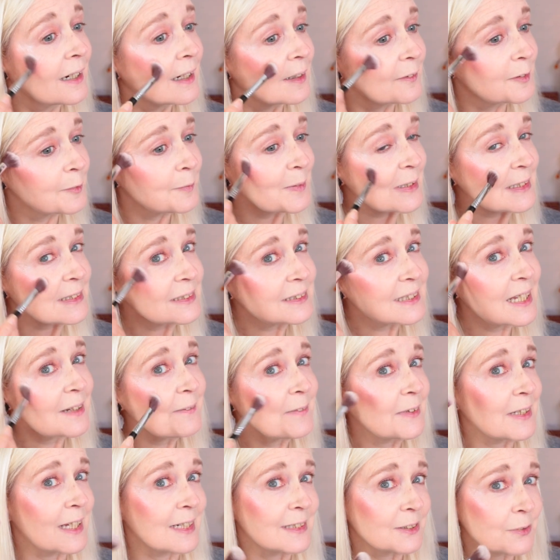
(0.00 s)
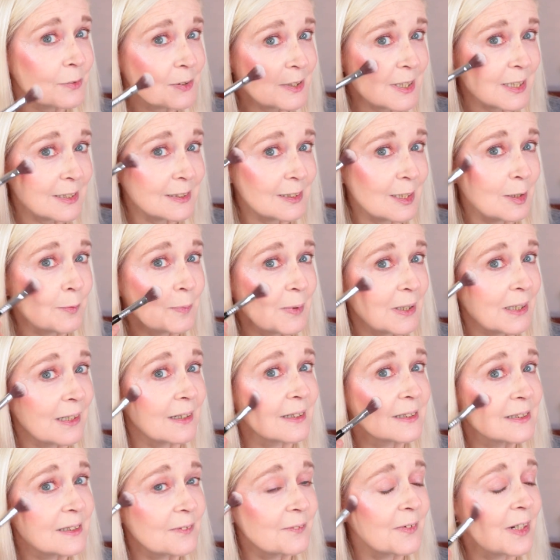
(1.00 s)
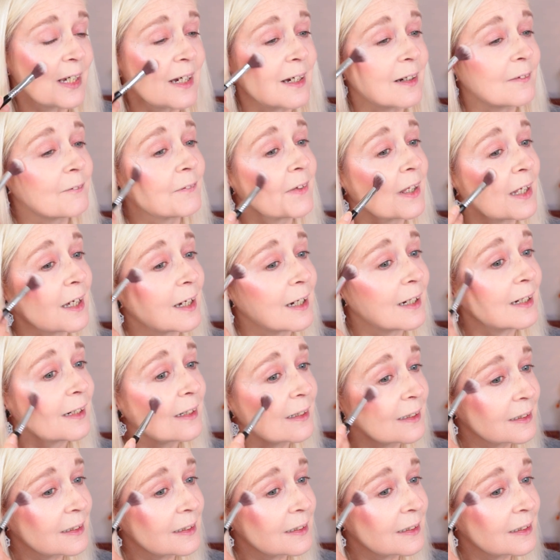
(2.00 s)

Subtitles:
I've been saving that. It's on Disney Plus if you have that.